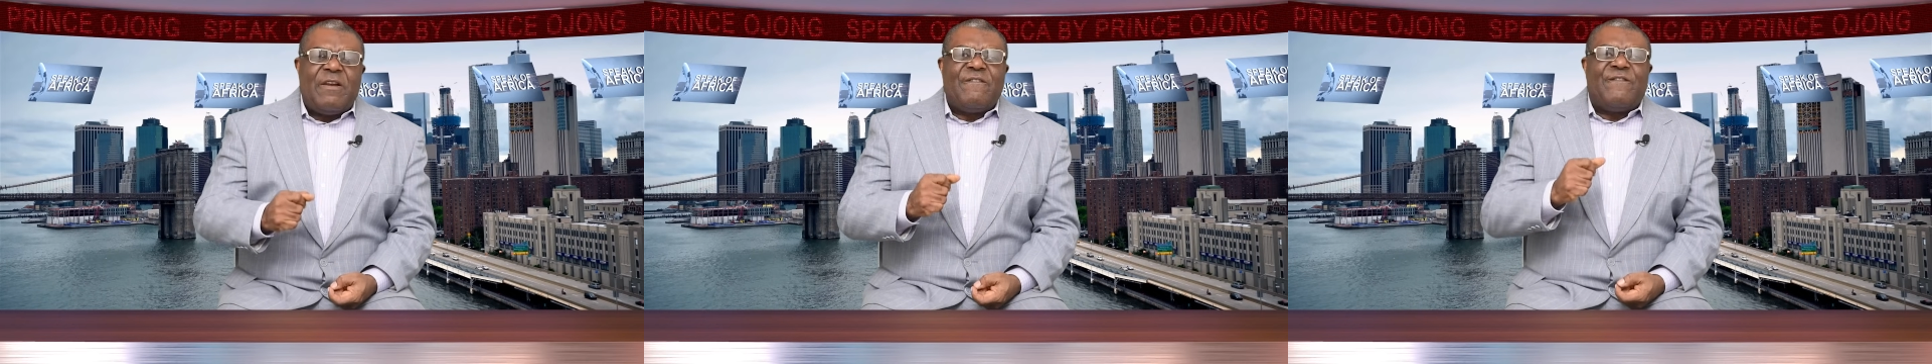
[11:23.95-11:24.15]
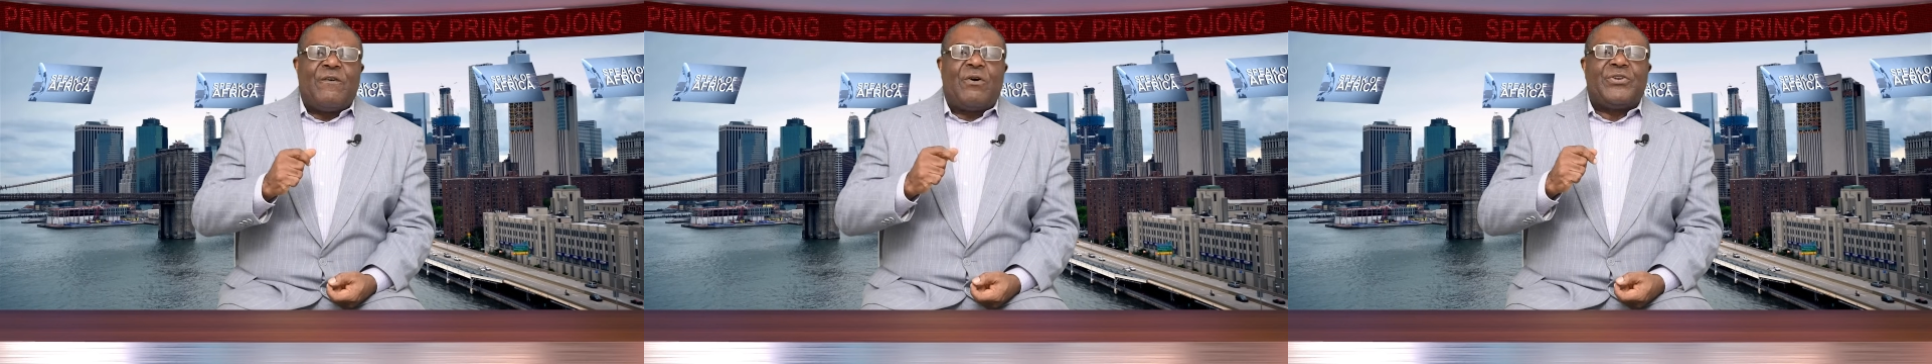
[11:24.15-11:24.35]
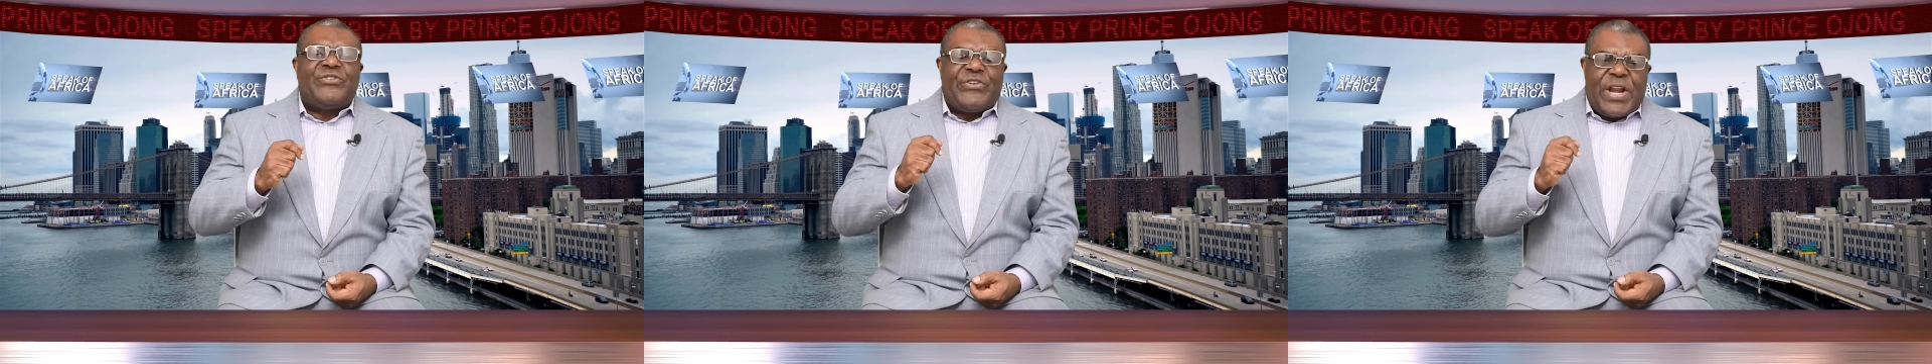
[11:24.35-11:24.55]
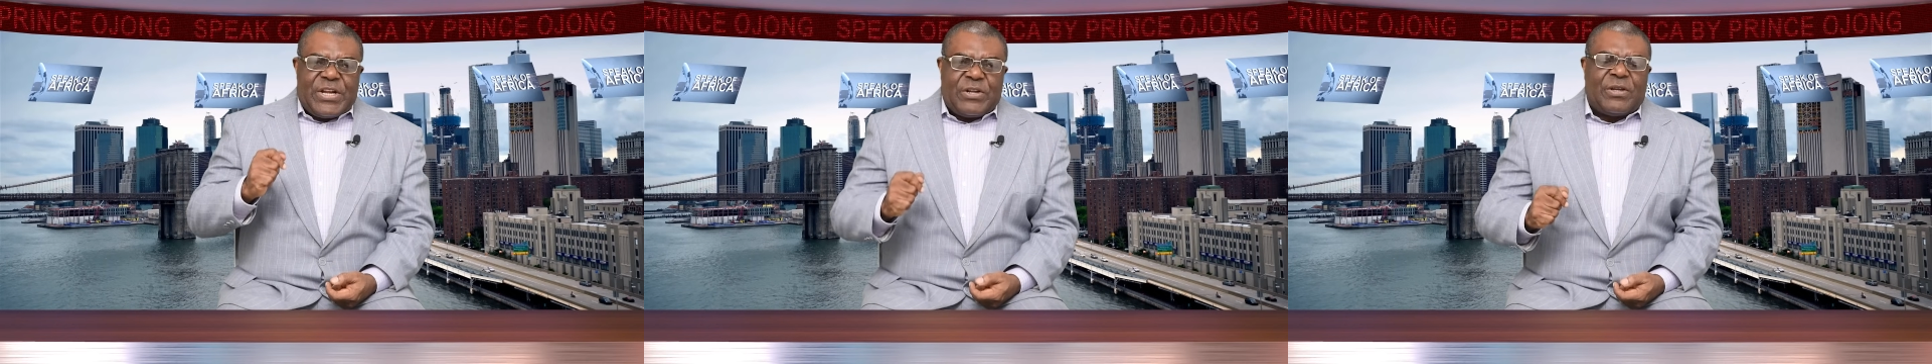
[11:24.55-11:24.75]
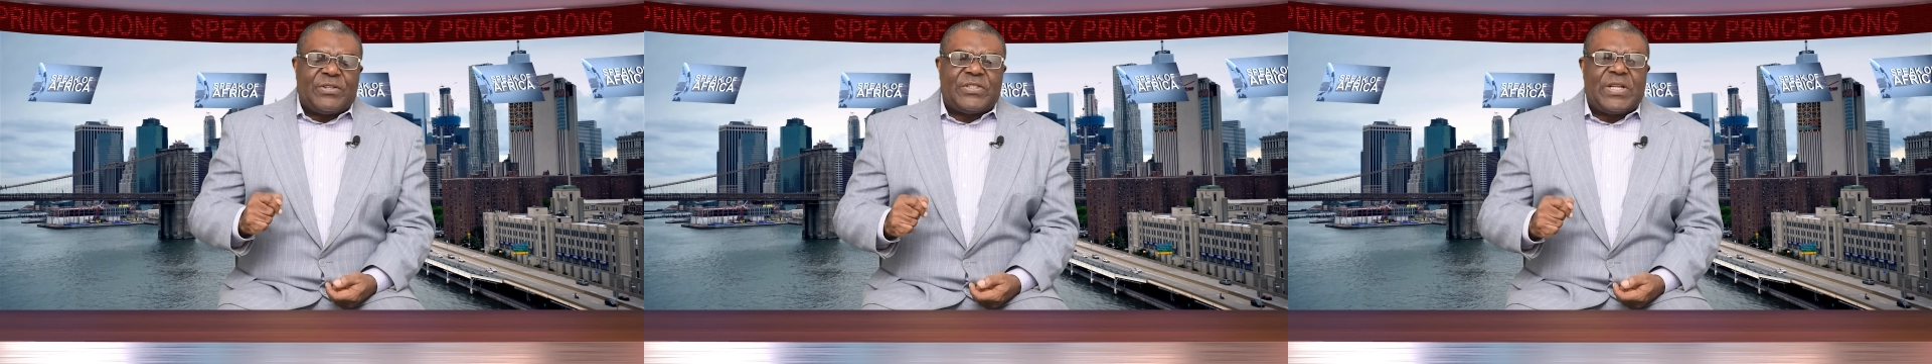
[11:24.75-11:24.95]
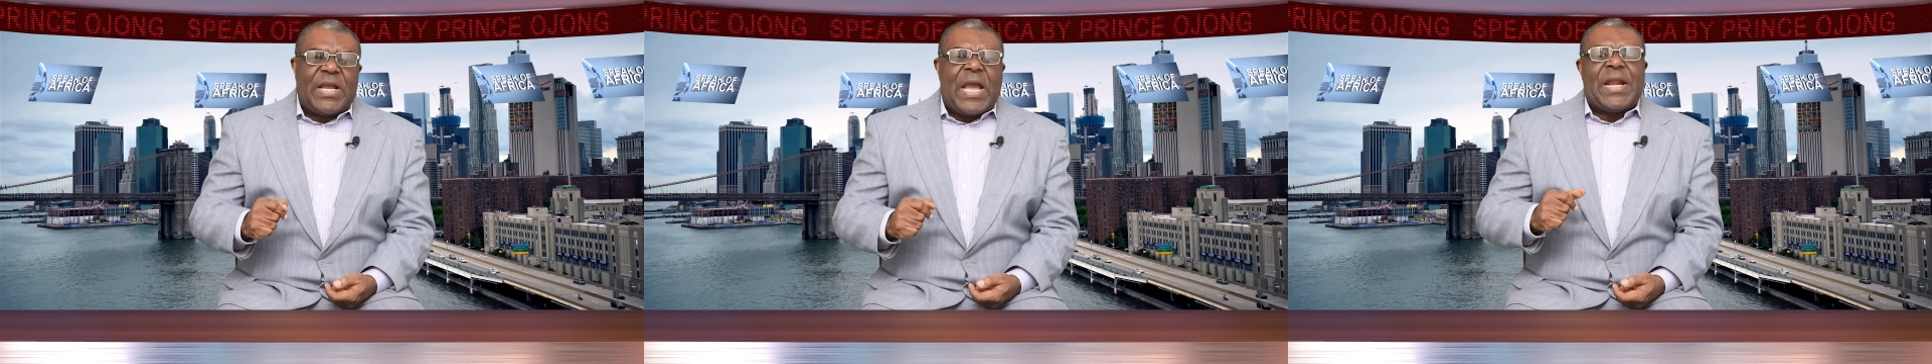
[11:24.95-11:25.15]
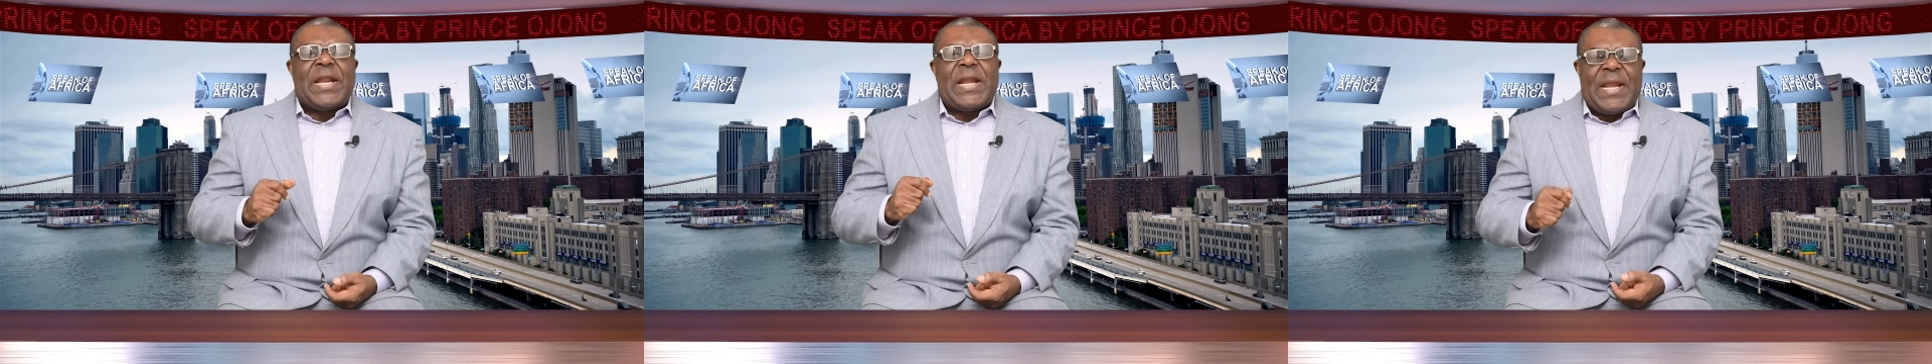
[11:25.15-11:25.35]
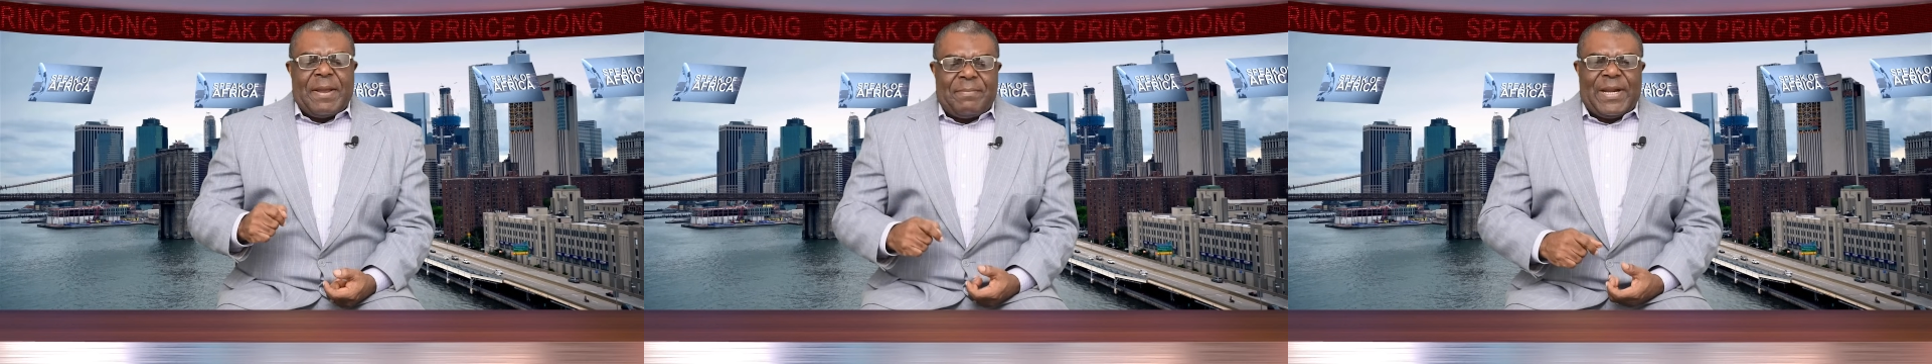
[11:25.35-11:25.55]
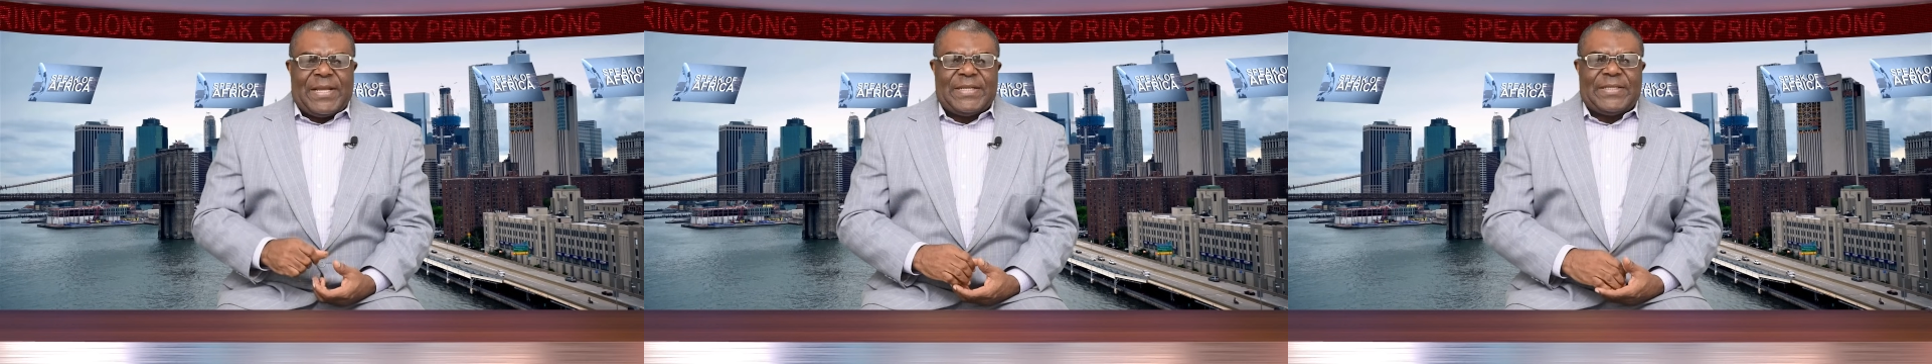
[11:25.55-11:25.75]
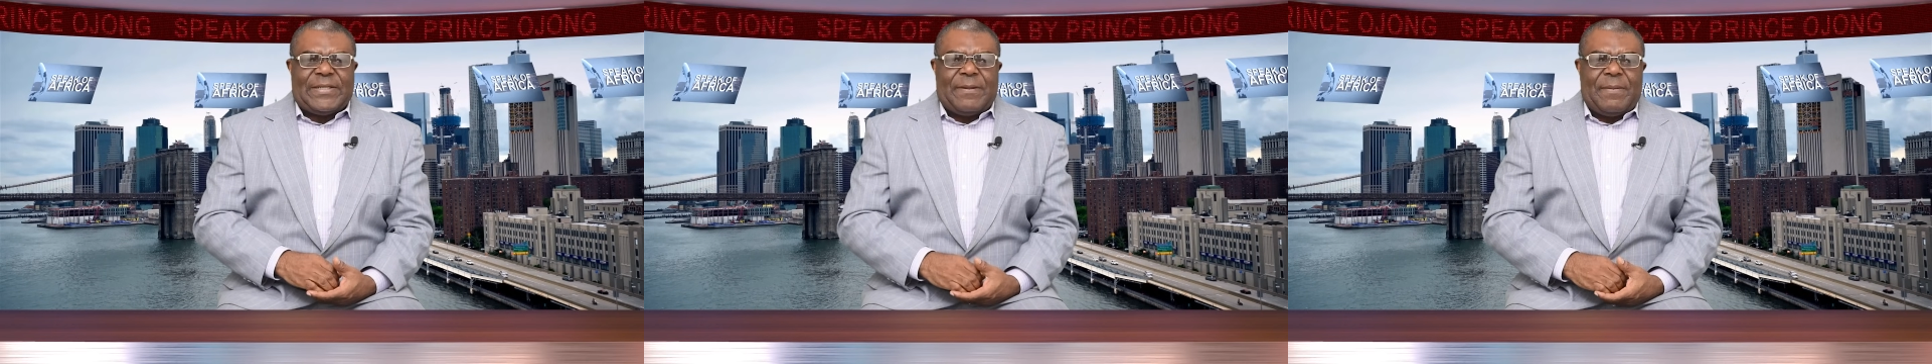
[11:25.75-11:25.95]
for traitors and
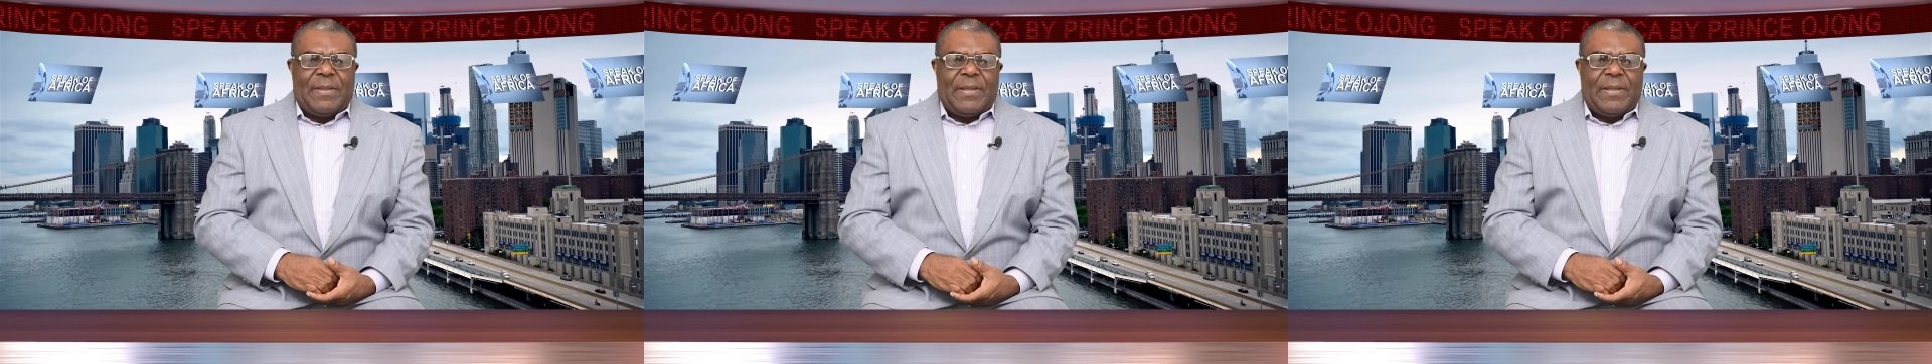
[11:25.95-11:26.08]
enablers.